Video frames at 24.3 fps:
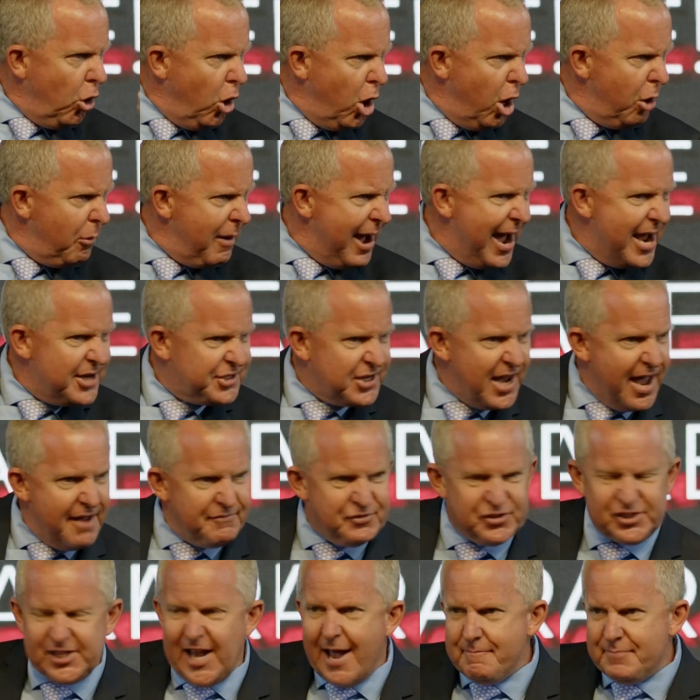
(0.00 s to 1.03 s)
always
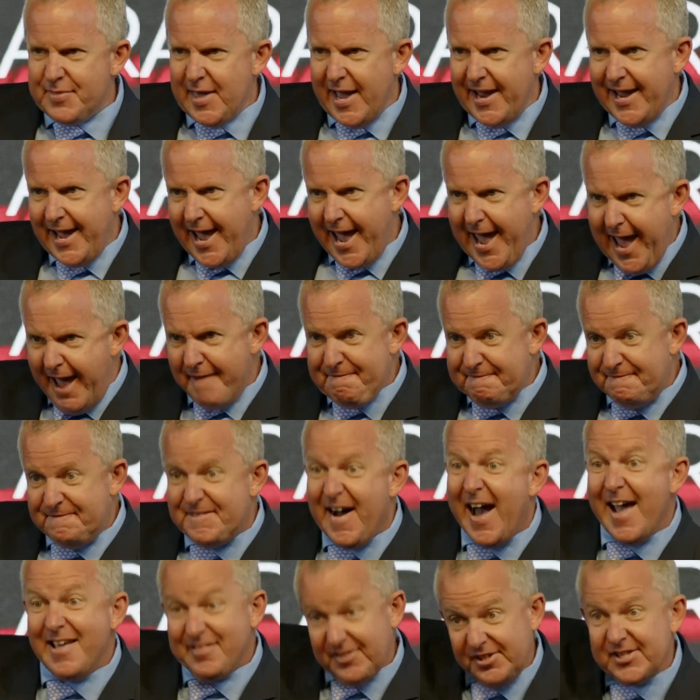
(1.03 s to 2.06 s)
have something if
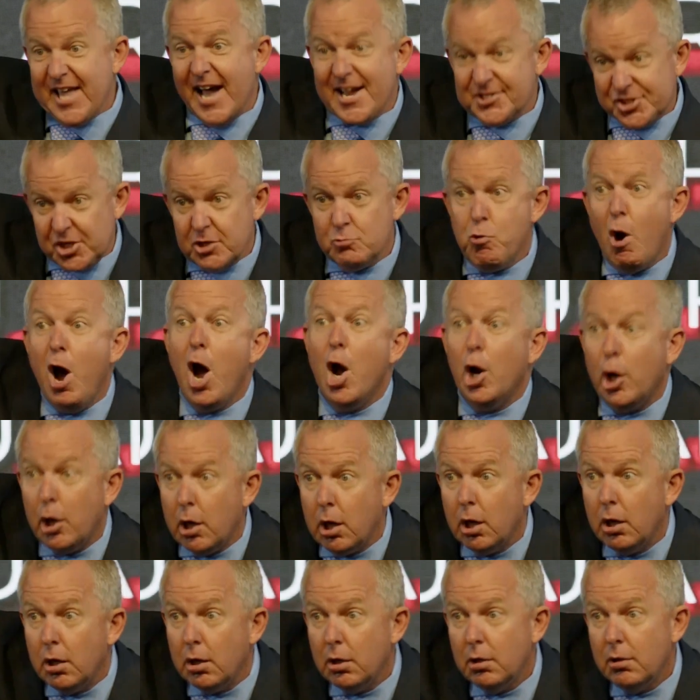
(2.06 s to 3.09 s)
faith doesn't
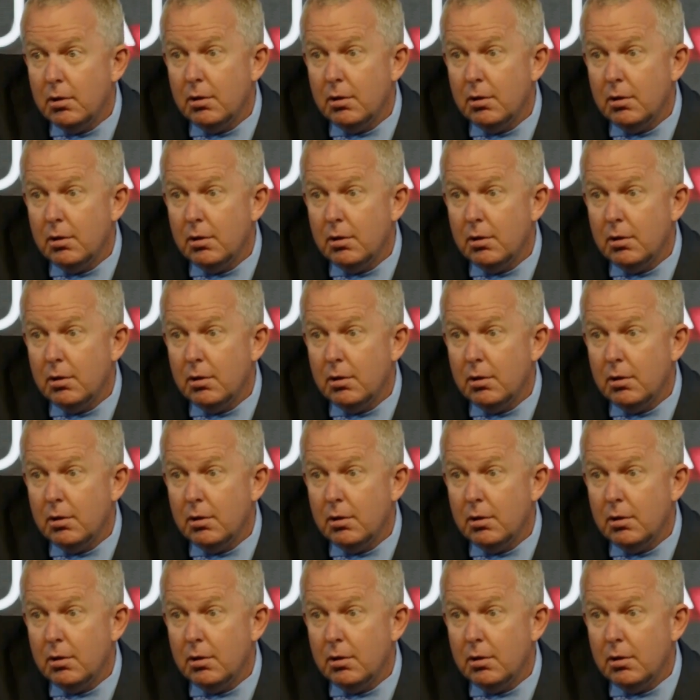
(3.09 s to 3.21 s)
work?